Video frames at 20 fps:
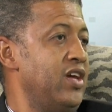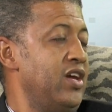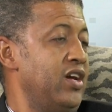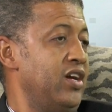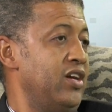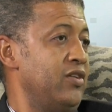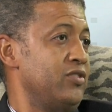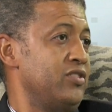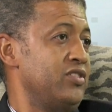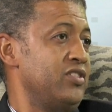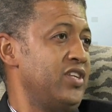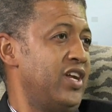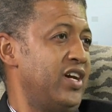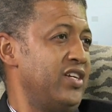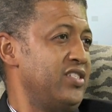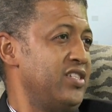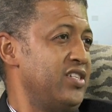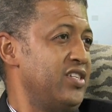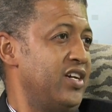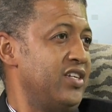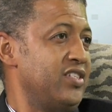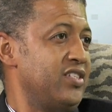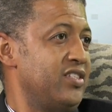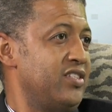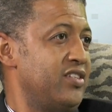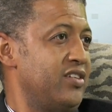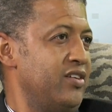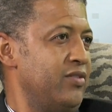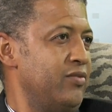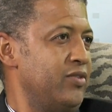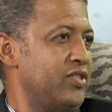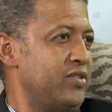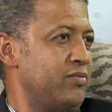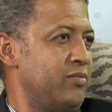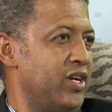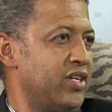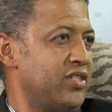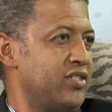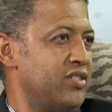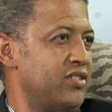It was in 1993, which
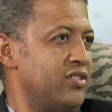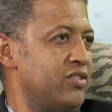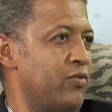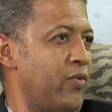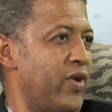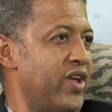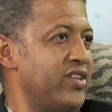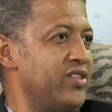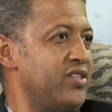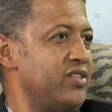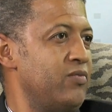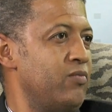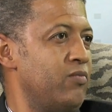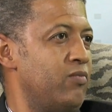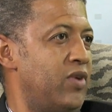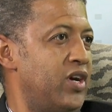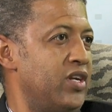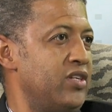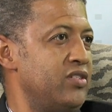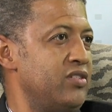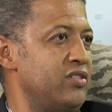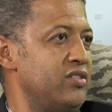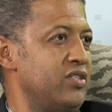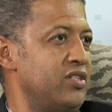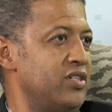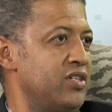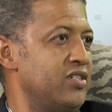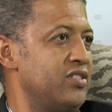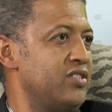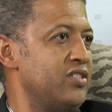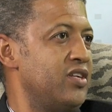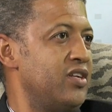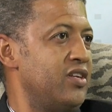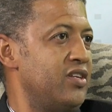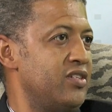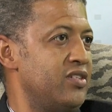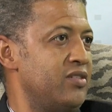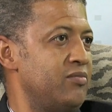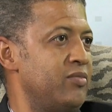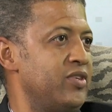makes it 21 years and a
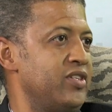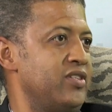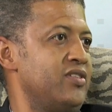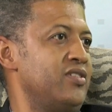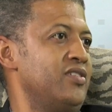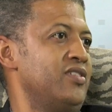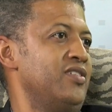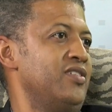little bit.